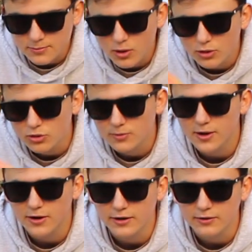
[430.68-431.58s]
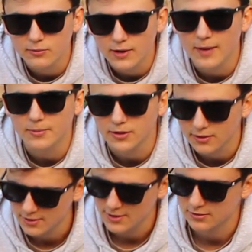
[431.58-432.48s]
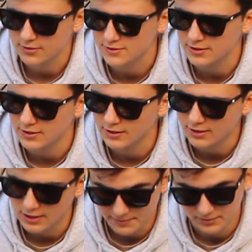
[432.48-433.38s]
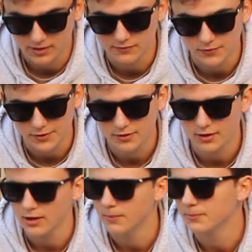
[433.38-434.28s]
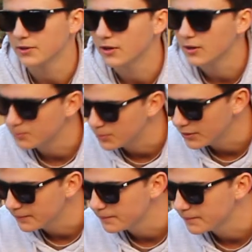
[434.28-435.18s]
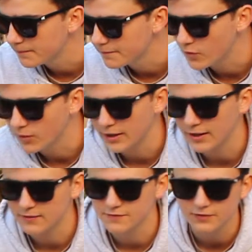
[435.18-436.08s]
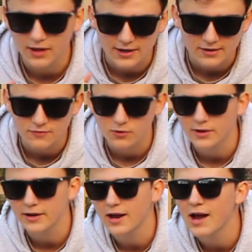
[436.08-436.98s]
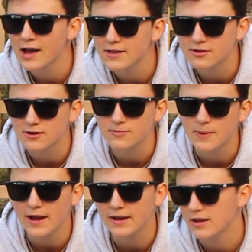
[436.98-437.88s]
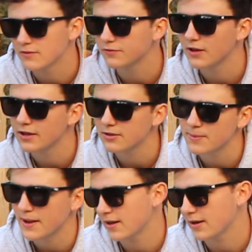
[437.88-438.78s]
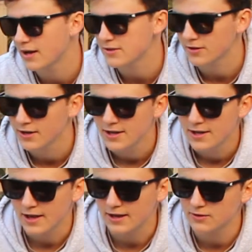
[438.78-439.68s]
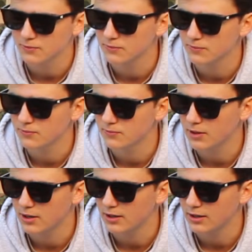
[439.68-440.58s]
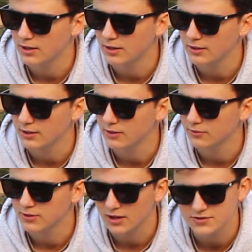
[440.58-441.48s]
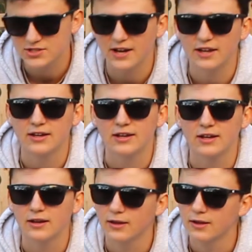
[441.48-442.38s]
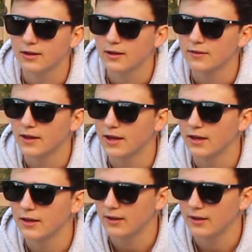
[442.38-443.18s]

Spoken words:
Paul Ulibarri Raptor. This thing I'm in love with. You know, I put forehand flex, forehand hyzer, backhand flex, backhand hyzer, any you know, tough shot I need that